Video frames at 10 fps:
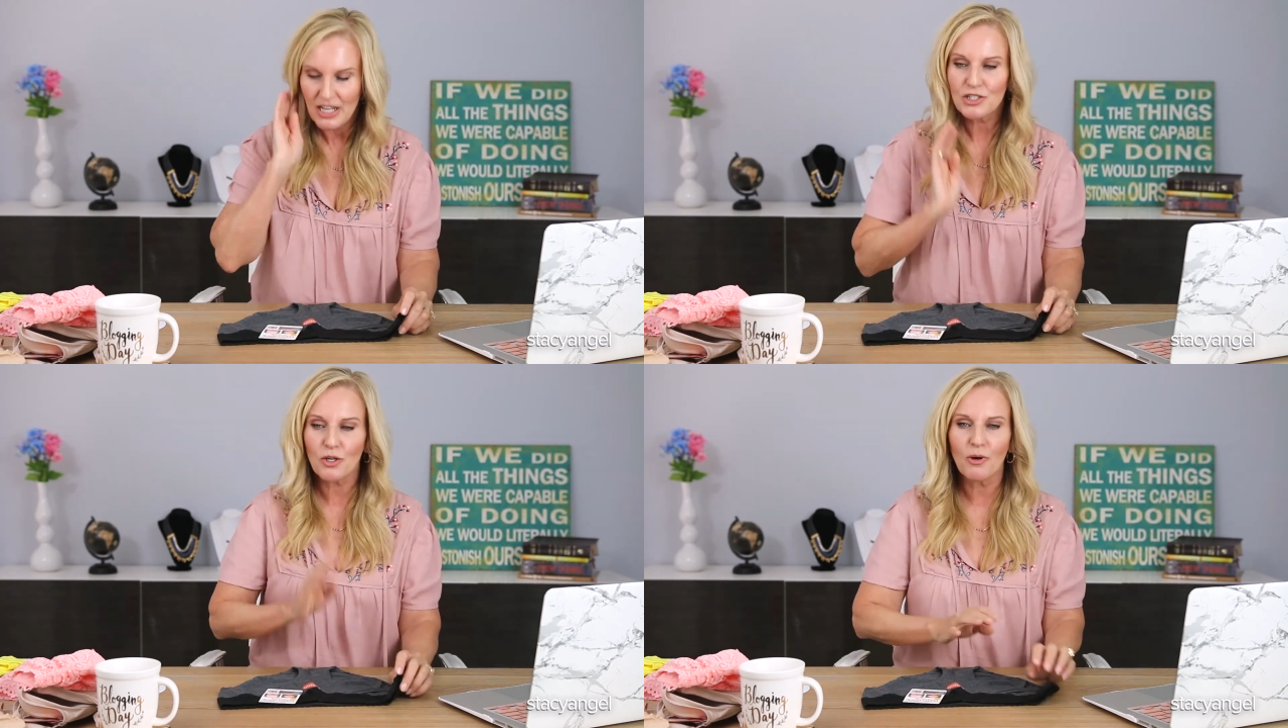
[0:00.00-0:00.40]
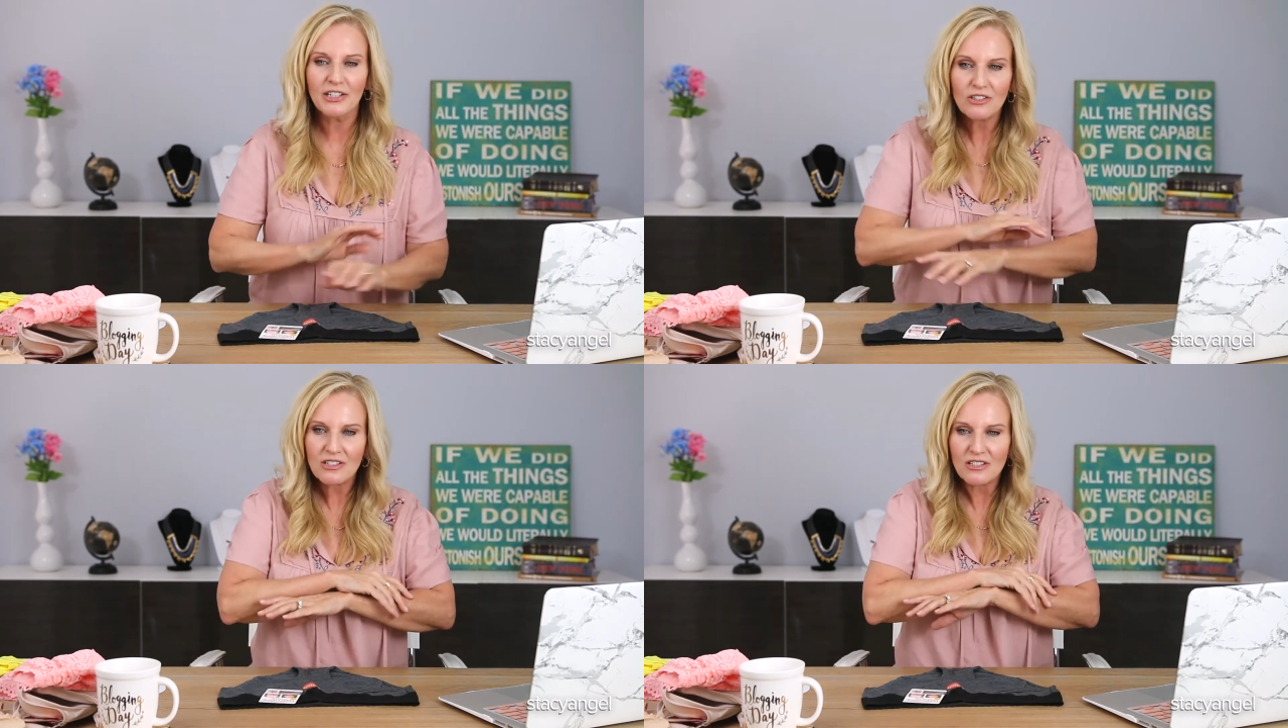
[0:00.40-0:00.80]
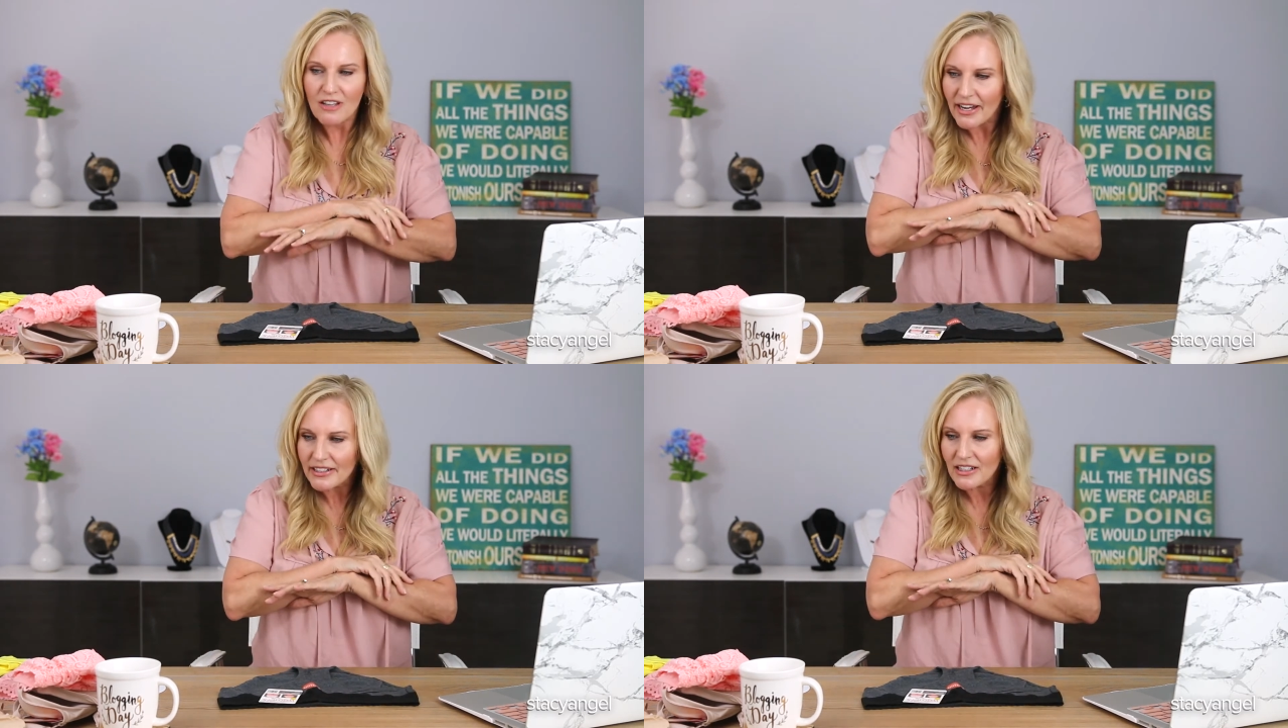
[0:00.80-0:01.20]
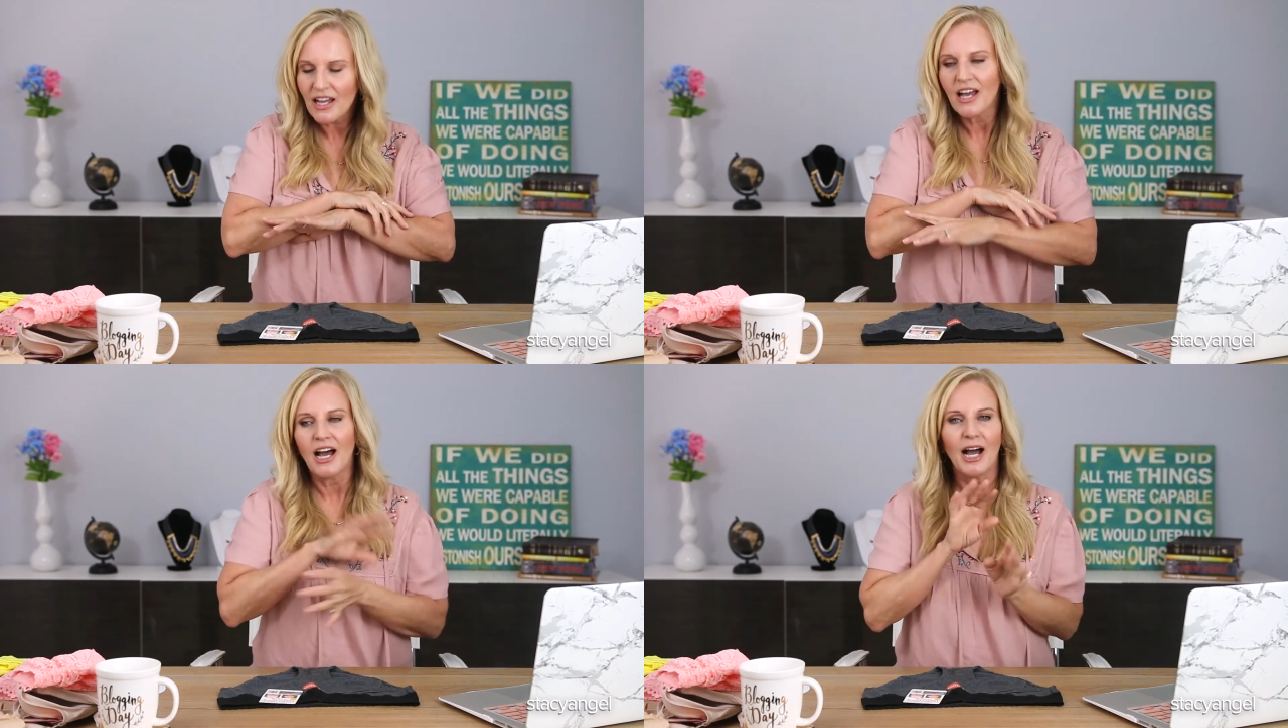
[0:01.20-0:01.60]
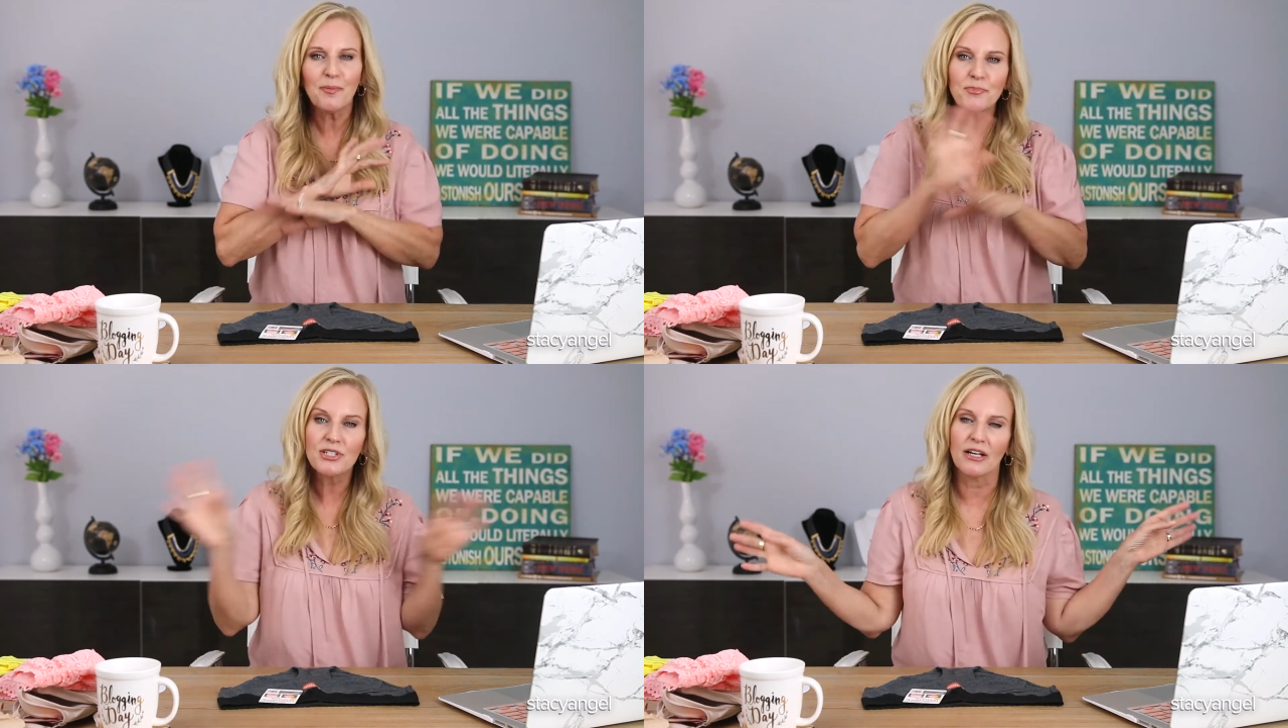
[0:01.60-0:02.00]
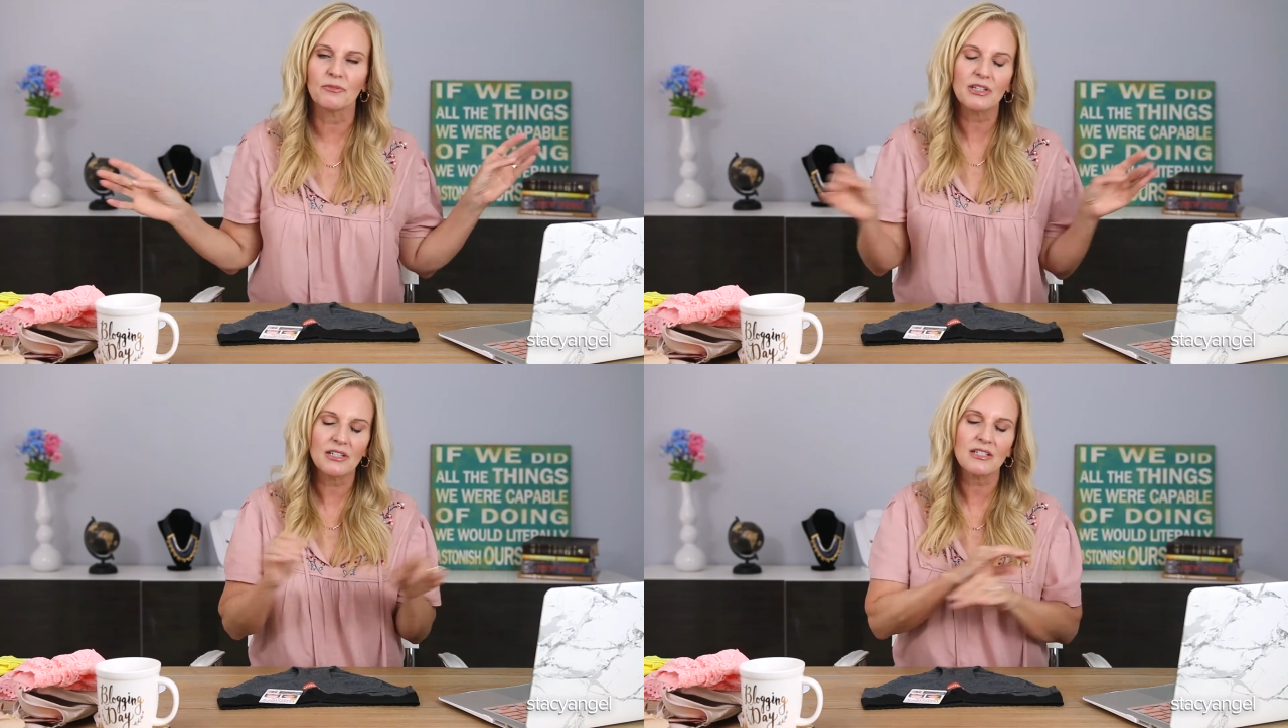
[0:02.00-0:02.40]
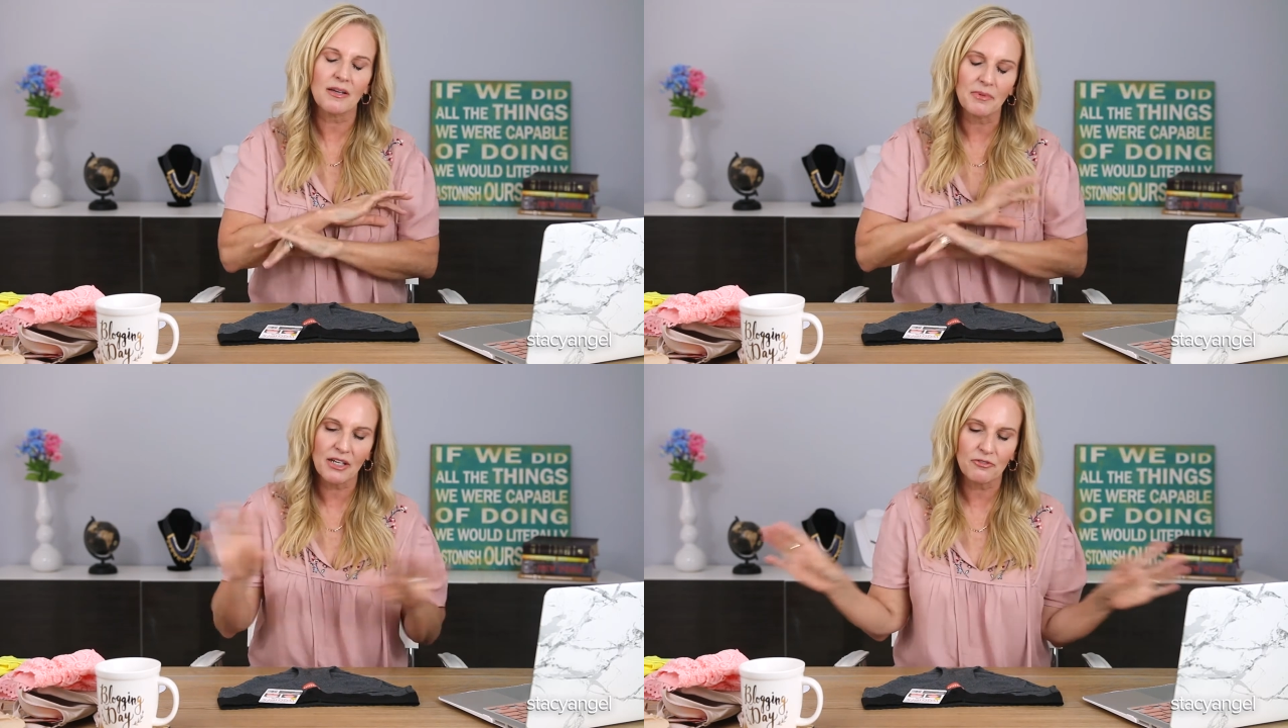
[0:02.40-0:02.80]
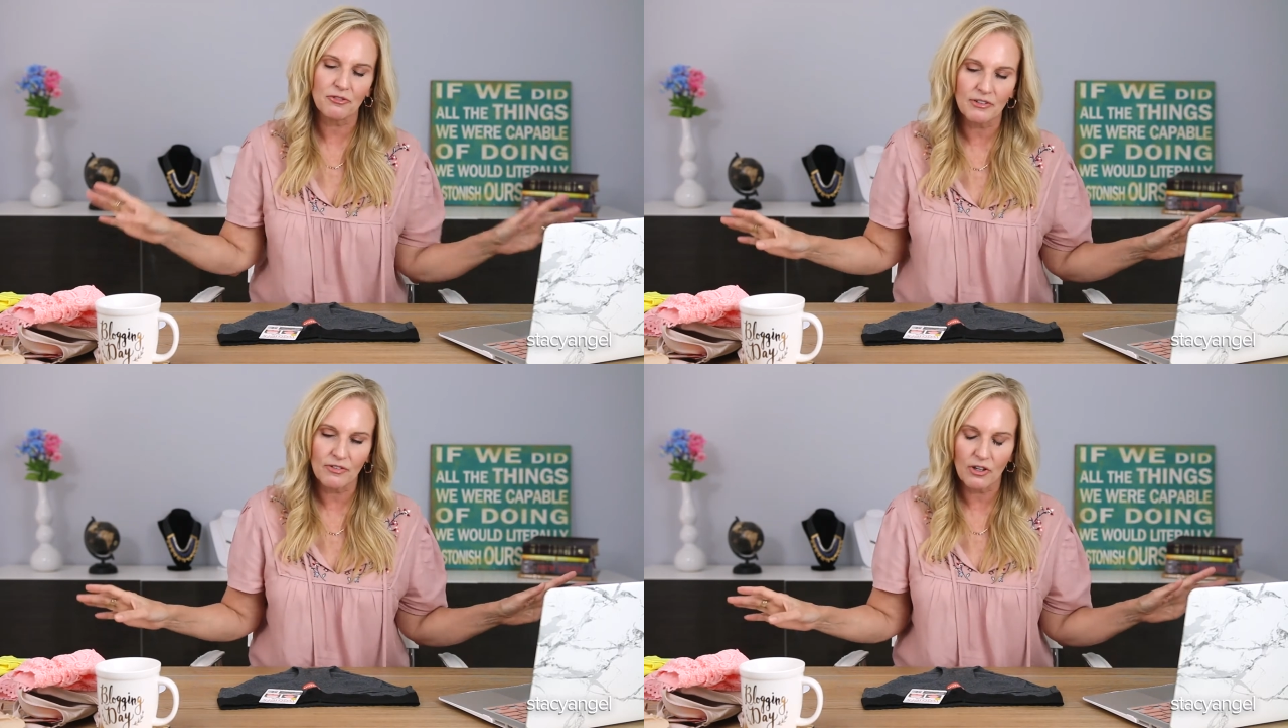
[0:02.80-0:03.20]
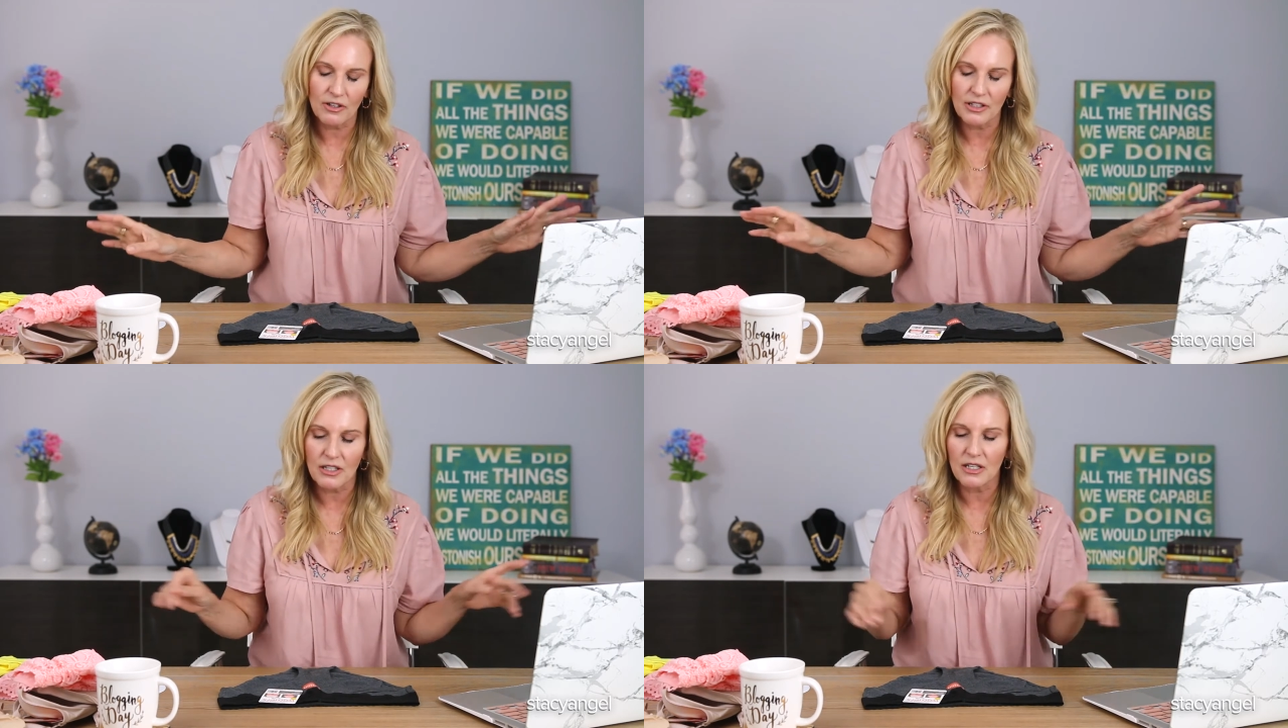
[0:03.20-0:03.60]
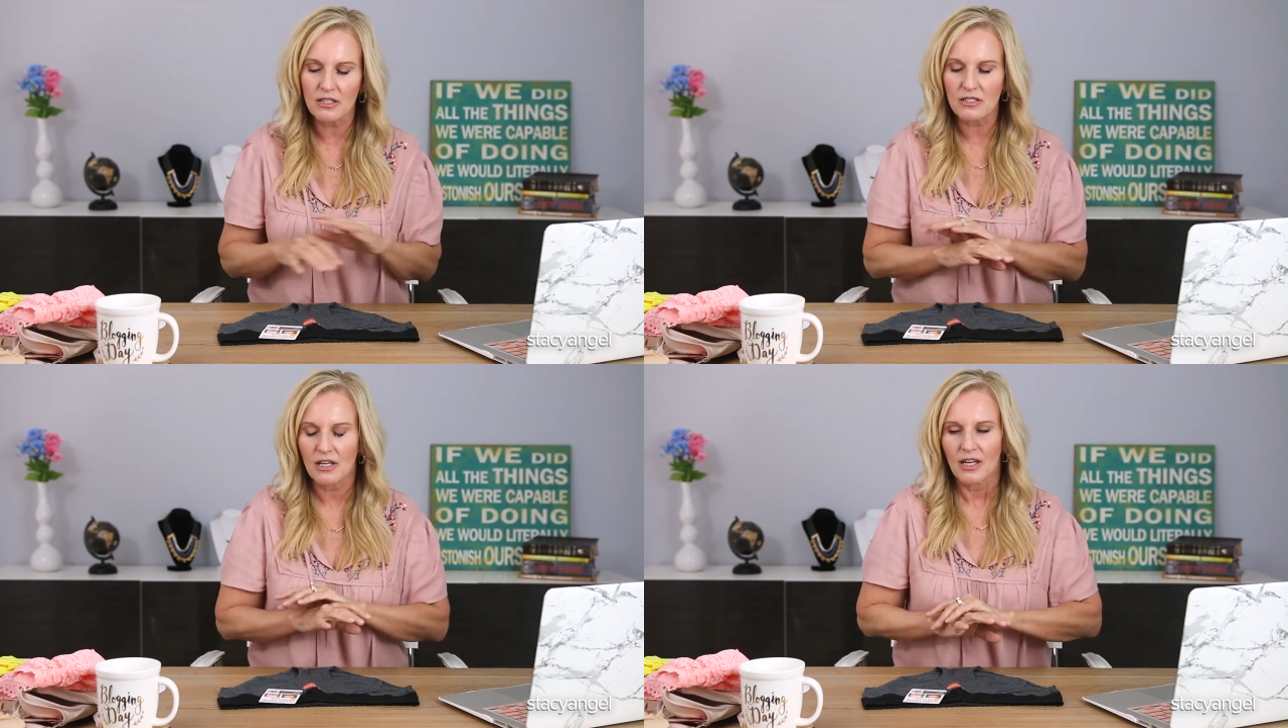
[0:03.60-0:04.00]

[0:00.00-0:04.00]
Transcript: So I just decided I'm done with this. I'm getting rid of all these.